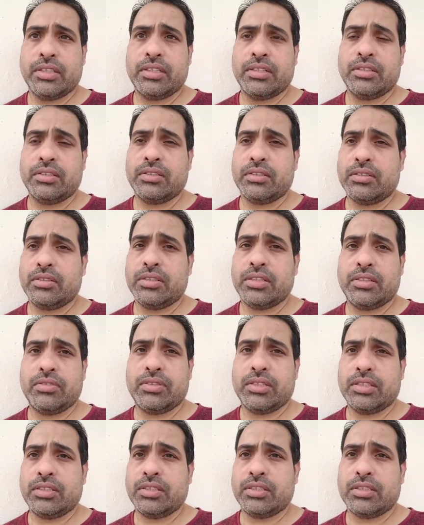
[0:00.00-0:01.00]
So it
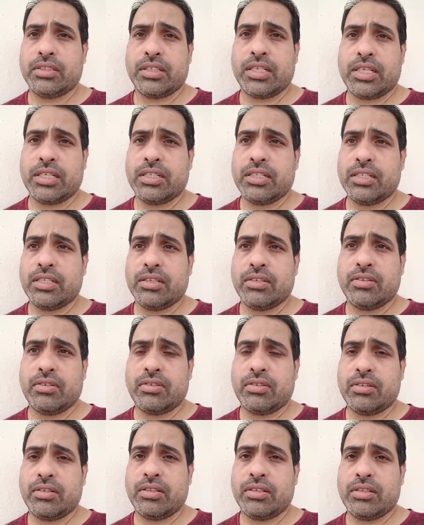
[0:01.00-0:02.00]
was like
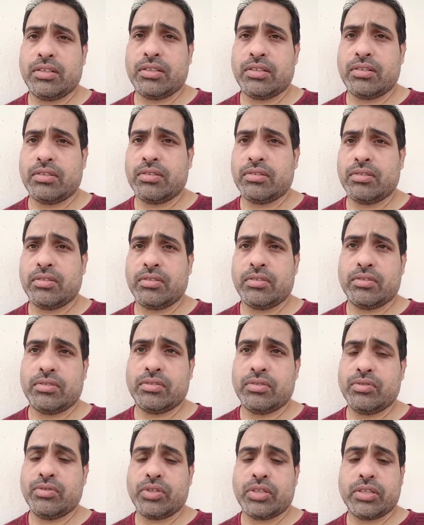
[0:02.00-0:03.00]

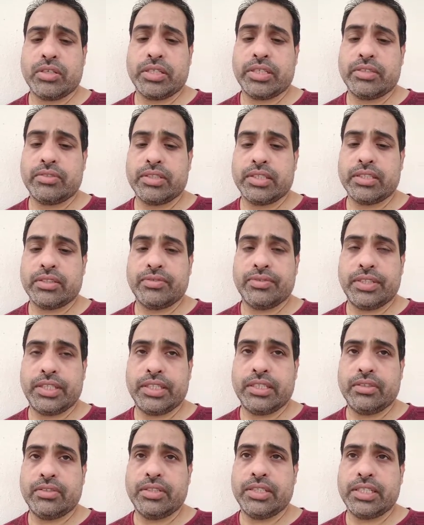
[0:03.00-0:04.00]
overall it was a very
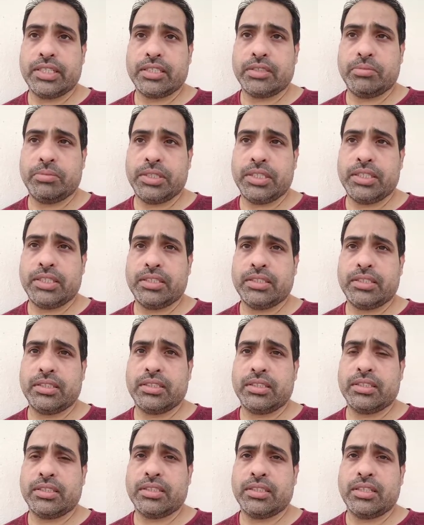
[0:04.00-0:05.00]
good experience.
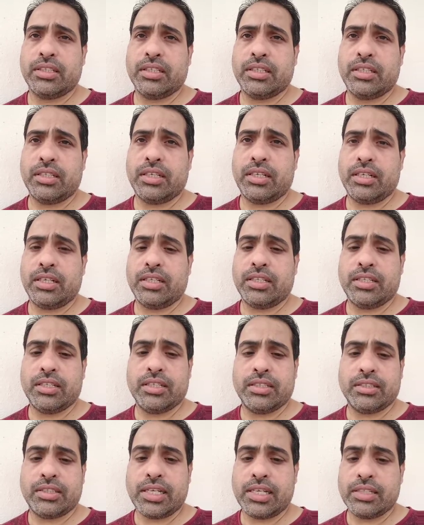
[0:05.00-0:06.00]
And
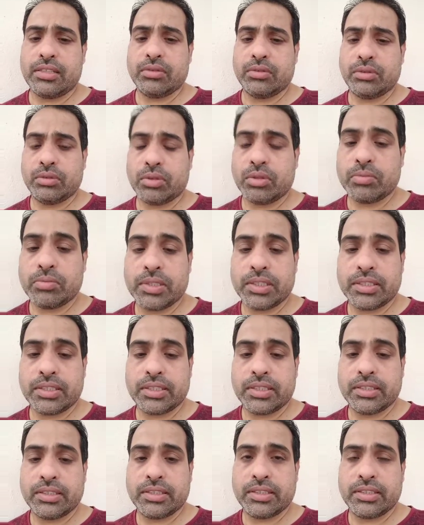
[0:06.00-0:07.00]
thank you so much,
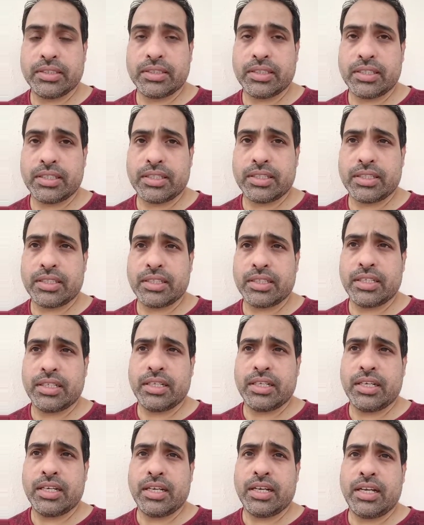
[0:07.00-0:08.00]
Ranjan sir,
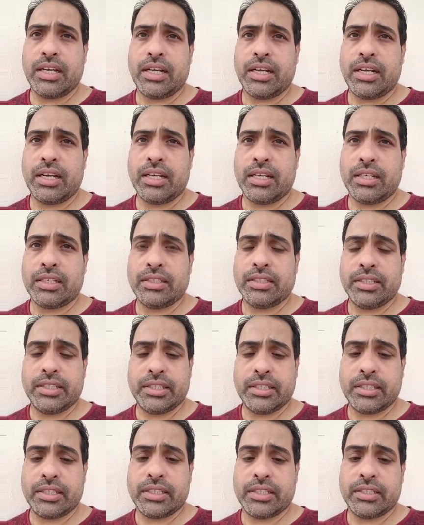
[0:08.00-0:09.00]
and
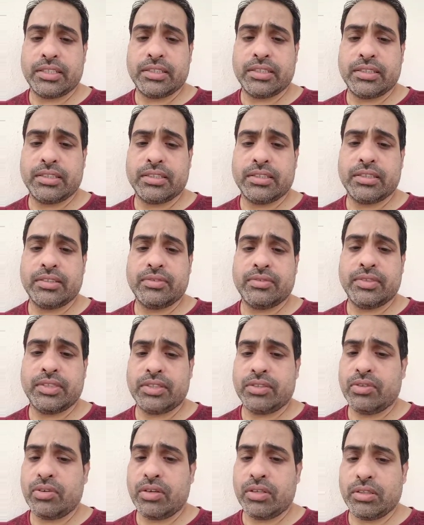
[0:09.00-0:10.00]
DataGyan. Wish
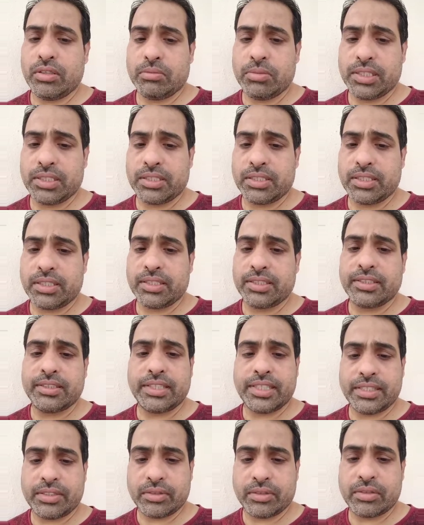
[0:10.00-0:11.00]
you all the best.
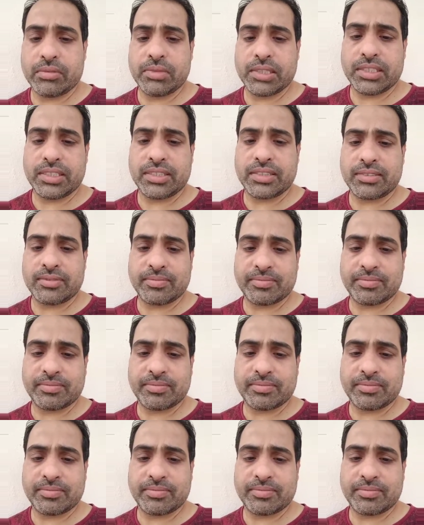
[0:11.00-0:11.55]
Thank you so much.